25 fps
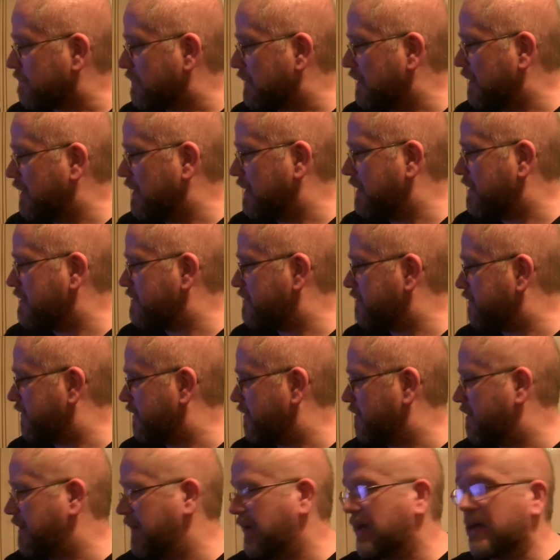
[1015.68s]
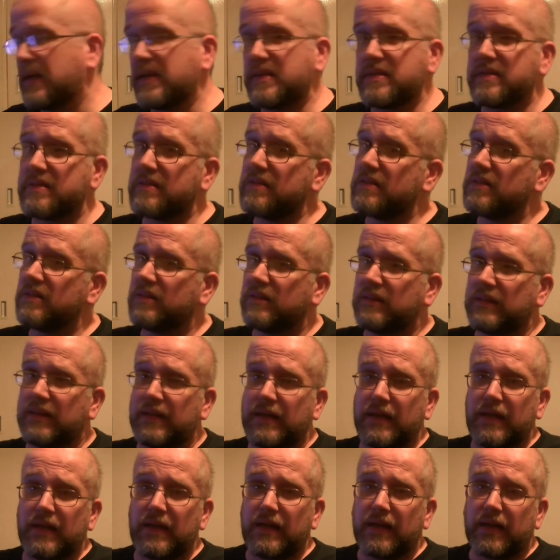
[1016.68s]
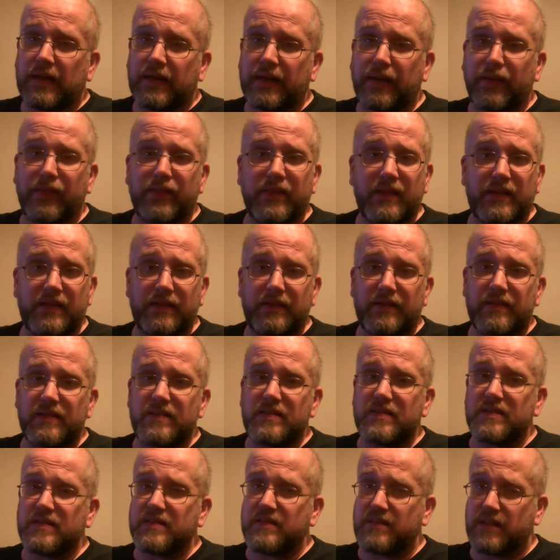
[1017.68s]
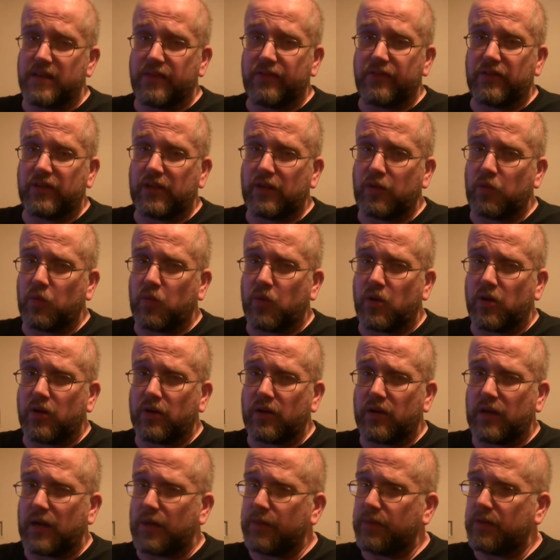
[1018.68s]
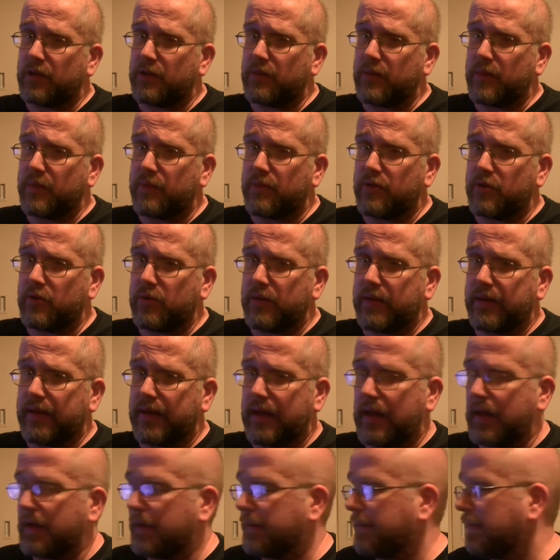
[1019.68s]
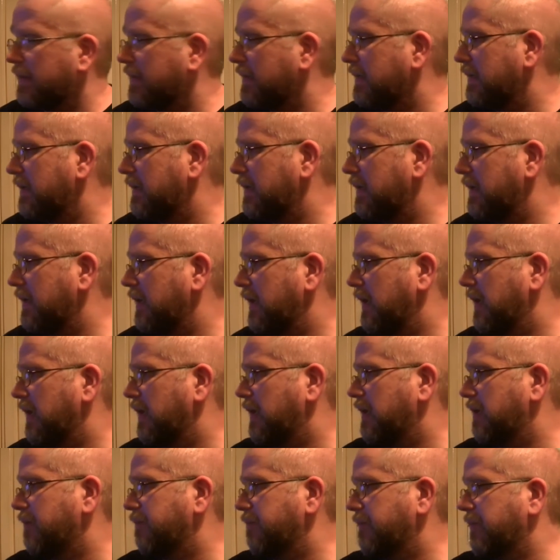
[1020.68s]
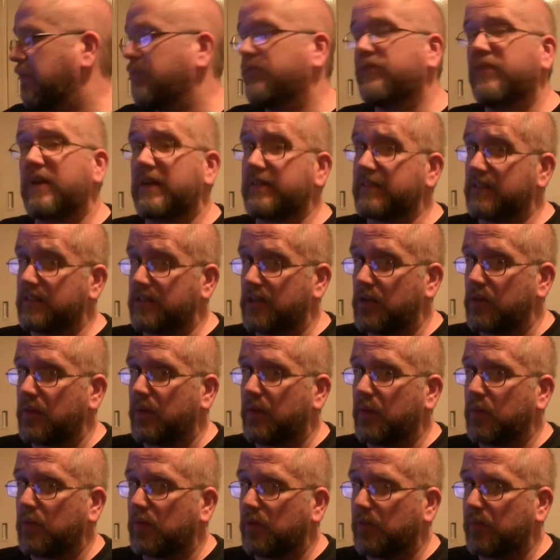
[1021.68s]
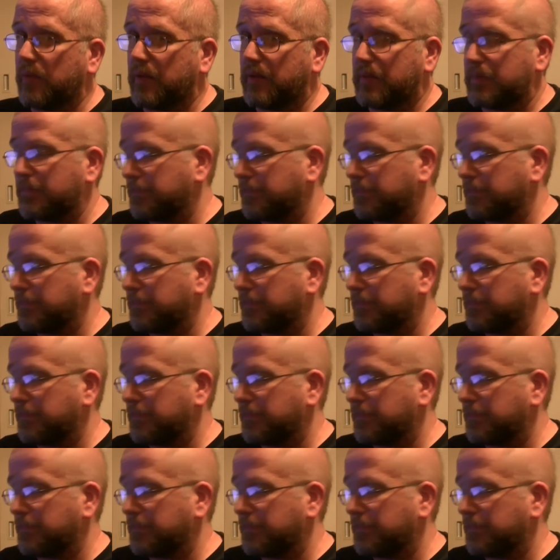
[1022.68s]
It's very nice, and I think this is definitely one I'm going to be brewing again. In fact, I know it will be,